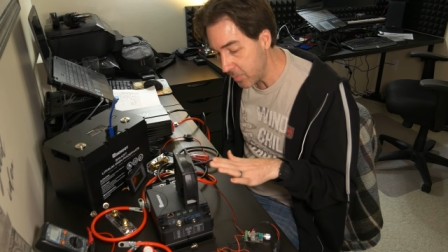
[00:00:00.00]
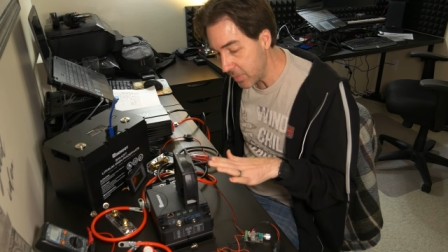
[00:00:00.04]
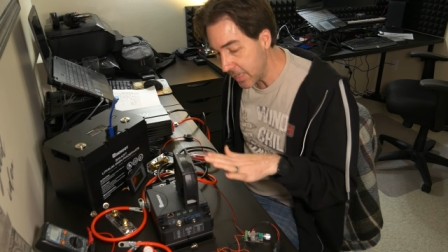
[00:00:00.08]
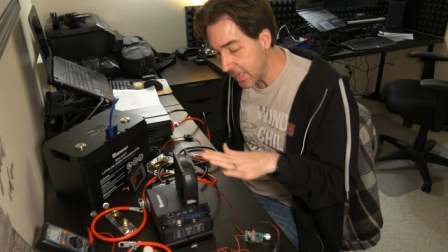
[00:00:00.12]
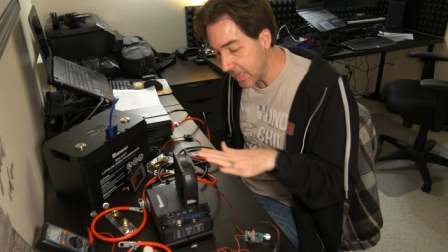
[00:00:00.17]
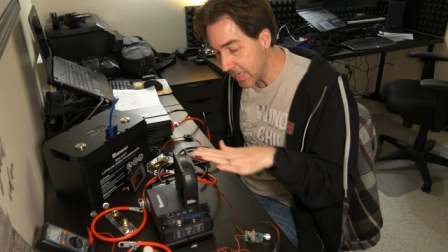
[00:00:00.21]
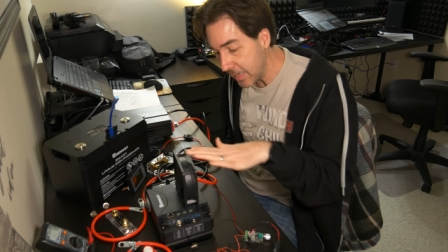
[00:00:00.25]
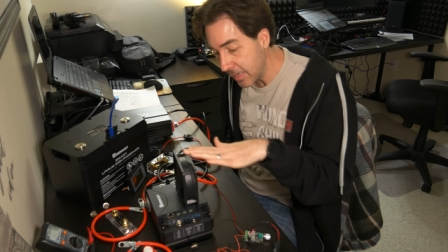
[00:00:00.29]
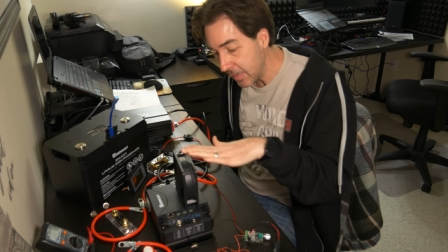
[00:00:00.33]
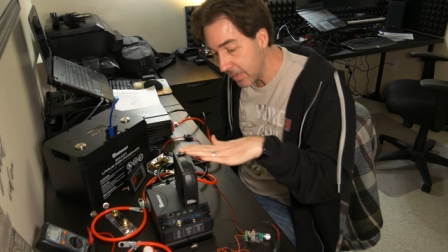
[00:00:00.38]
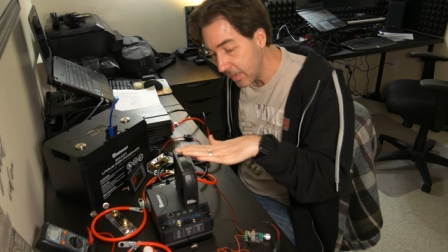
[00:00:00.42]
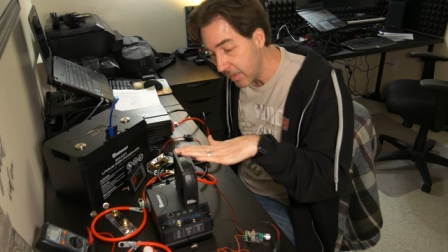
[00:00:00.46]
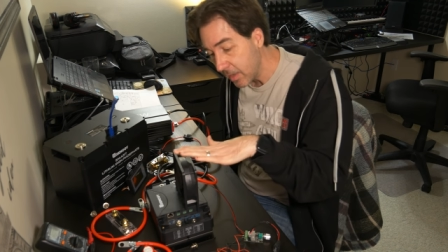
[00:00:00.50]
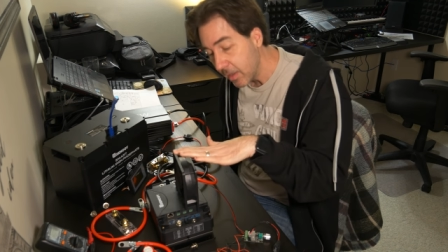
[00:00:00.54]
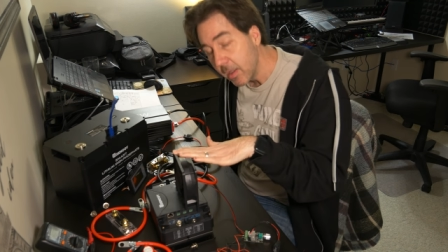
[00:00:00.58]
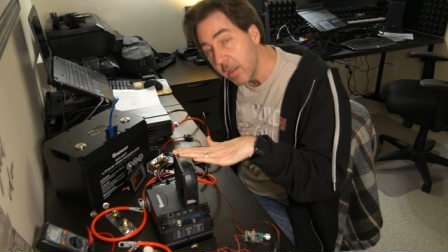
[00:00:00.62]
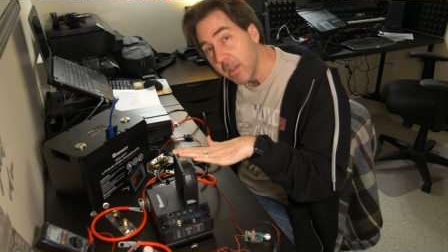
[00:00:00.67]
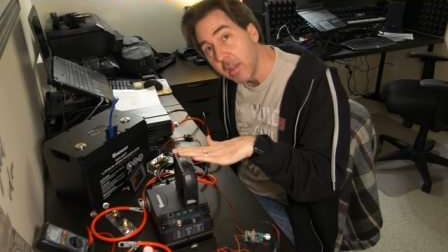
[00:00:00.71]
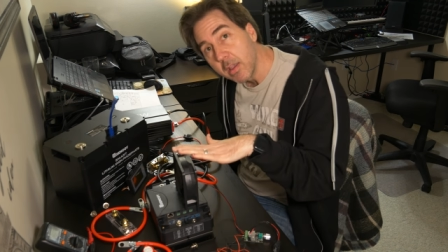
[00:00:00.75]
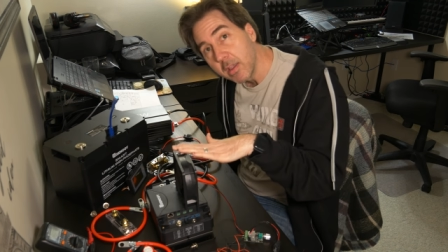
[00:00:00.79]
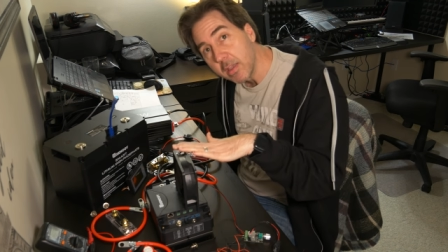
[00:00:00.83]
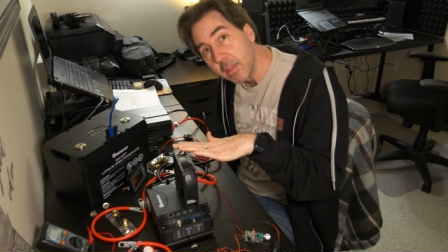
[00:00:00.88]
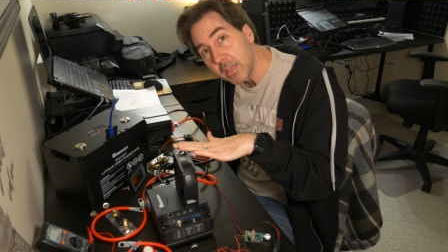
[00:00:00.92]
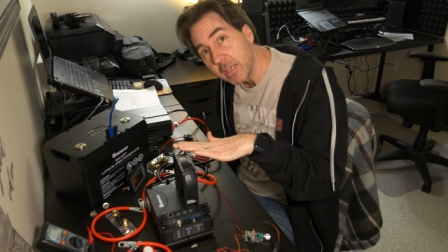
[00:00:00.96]
be
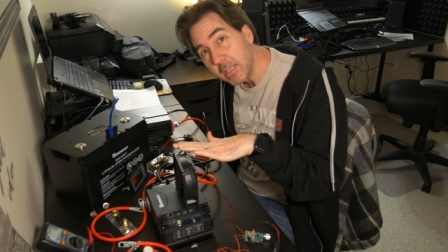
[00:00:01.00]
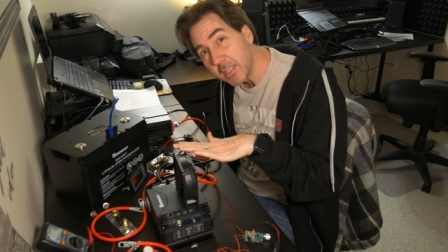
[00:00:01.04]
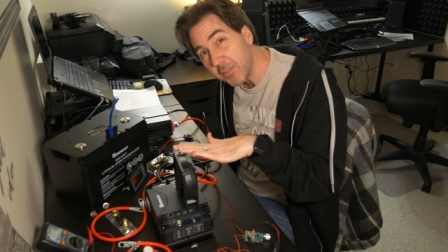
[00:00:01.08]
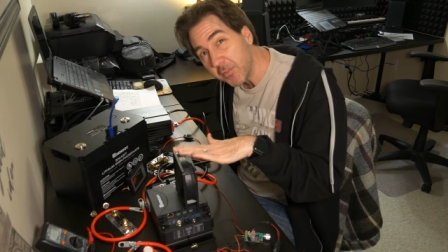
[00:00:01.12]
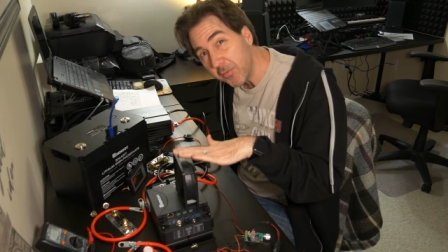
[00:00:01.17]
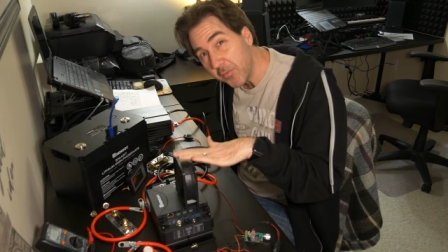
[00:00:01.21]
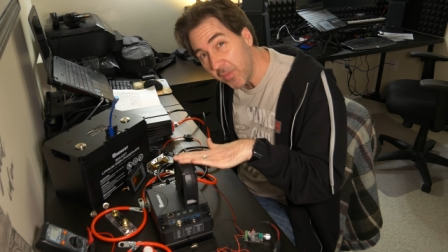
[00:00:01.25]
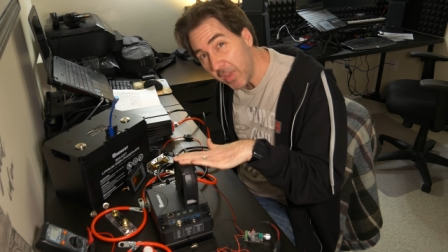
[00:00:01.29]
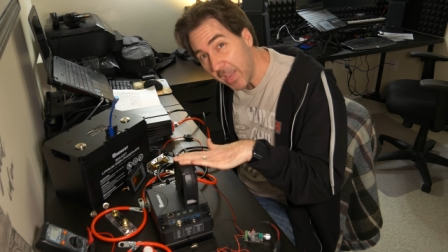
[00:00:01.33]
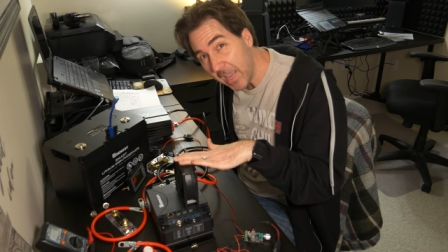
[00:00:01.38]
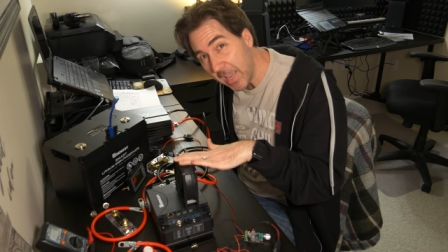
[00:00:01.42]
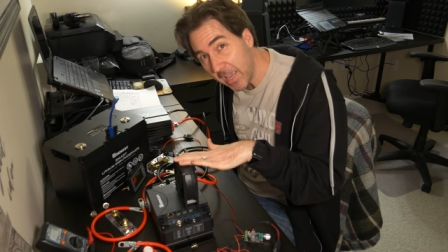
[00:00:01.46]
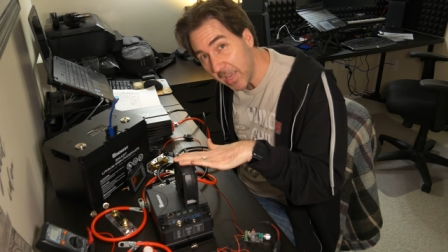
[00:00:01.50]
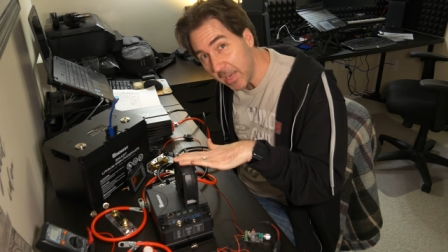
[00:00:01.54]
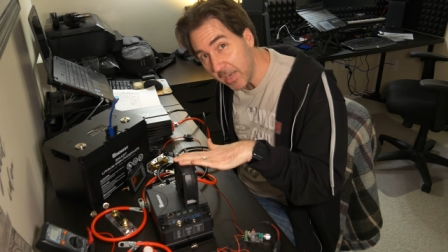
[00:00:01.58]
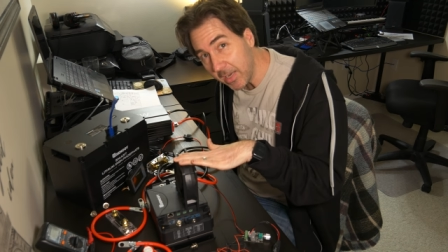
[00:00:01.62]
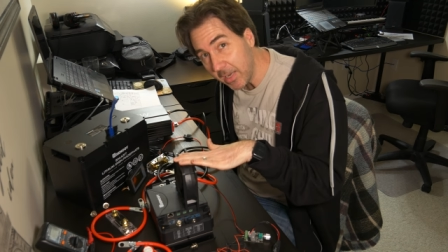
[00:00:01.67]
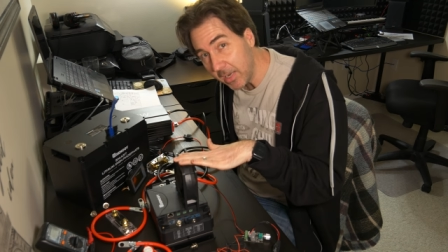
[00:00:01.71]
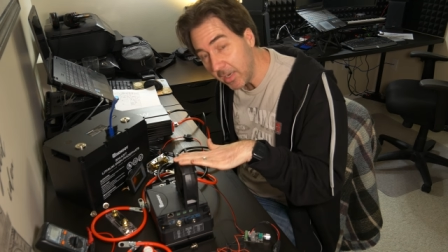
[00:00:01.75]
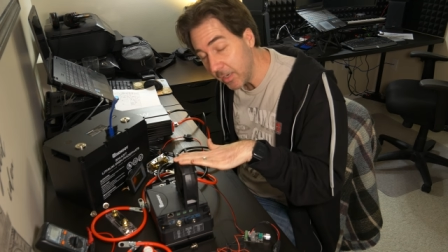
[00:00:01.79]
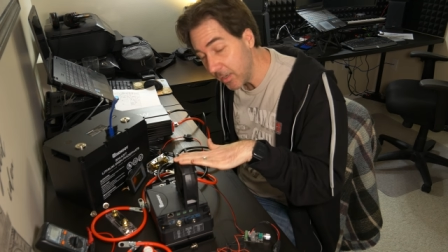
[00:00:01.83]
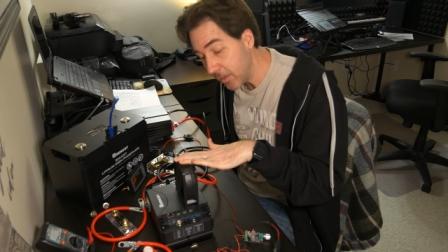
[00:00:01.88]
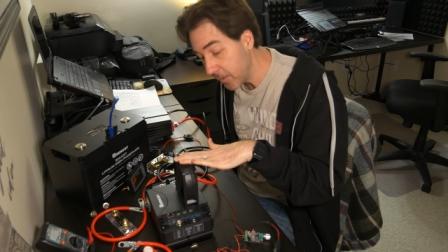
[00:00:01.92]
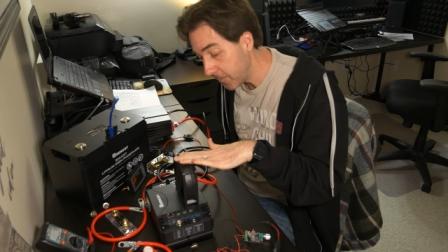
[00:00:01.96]
this fan
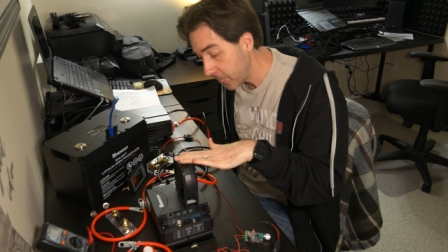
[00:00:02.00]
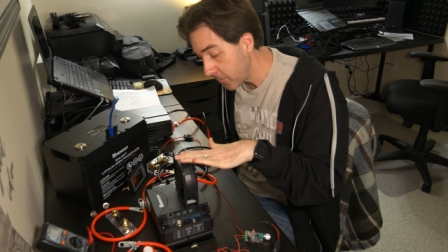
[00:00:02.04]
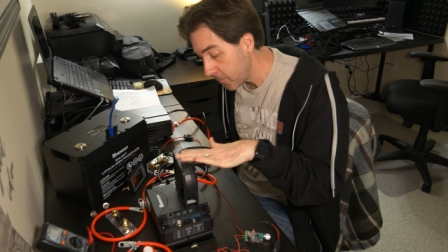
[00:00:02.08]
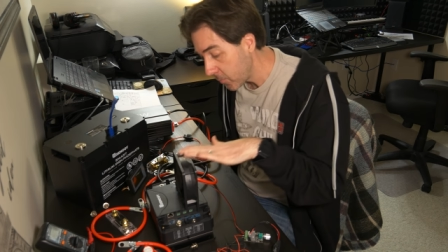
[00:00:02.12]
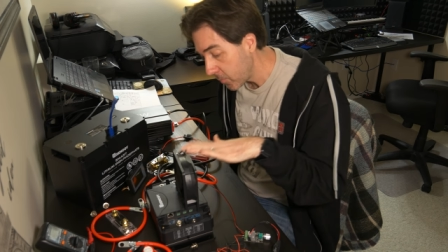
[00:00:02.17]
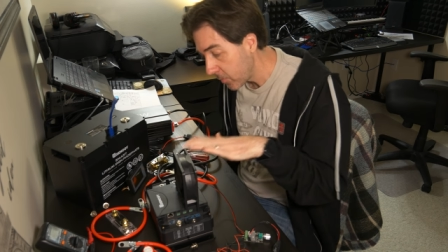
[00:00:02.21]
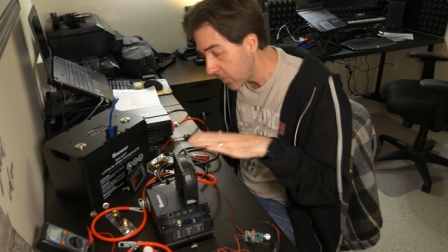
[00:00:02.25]
here,